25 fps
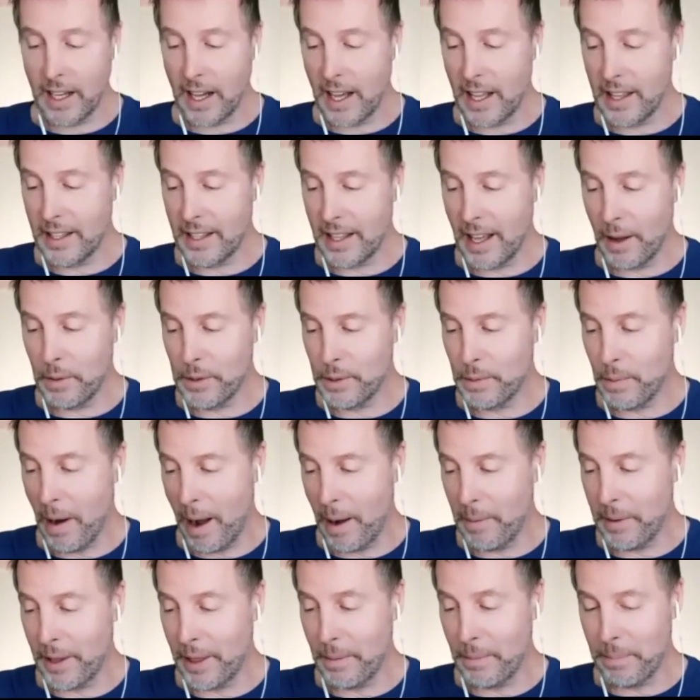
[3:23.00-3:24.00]
I think that was
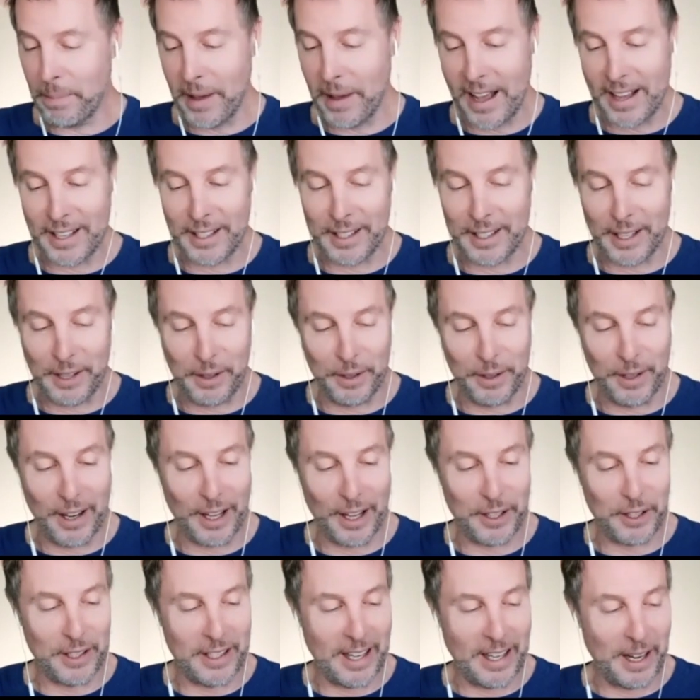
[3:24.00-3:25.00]
probably the best
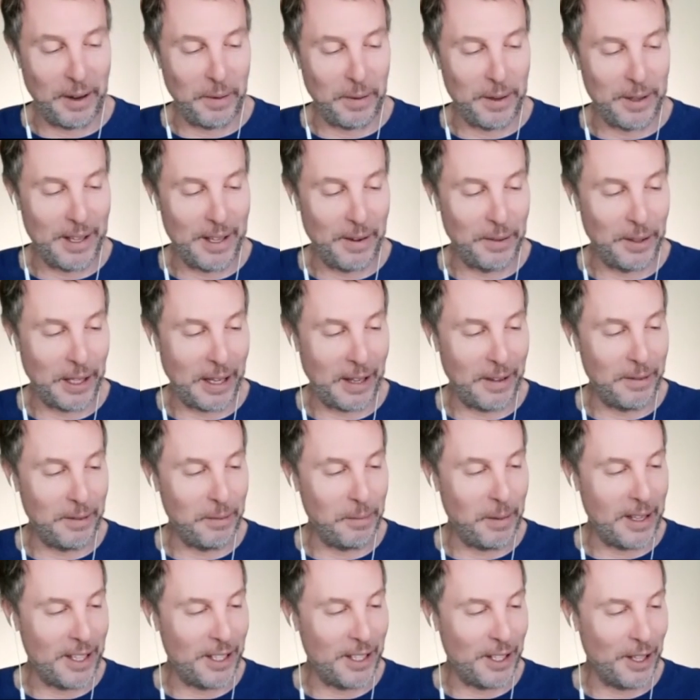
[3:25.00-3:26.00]
introduction anyone's ever given
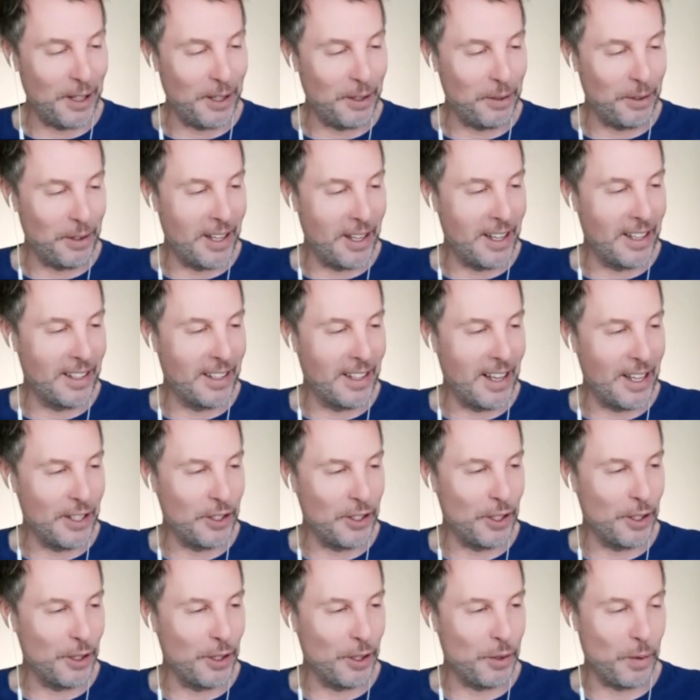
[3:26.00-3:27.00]
me. So uh, I
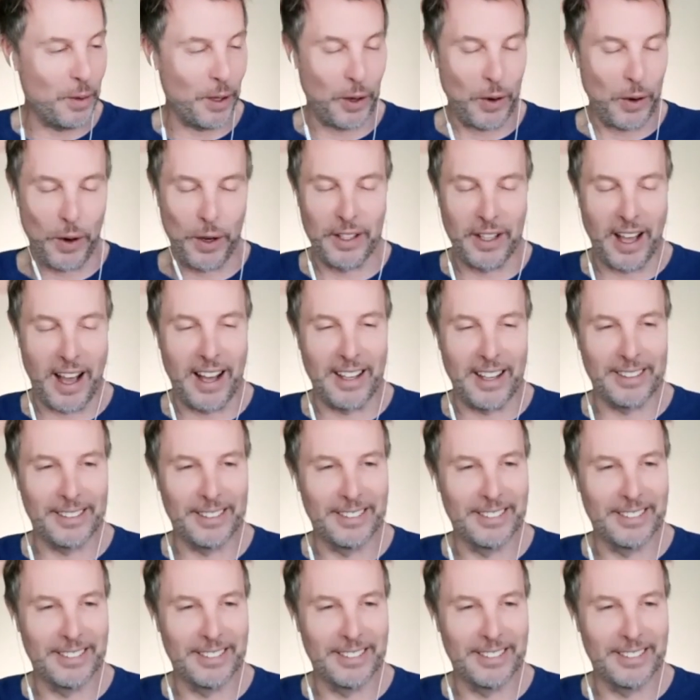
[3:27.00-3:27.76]
should just record that.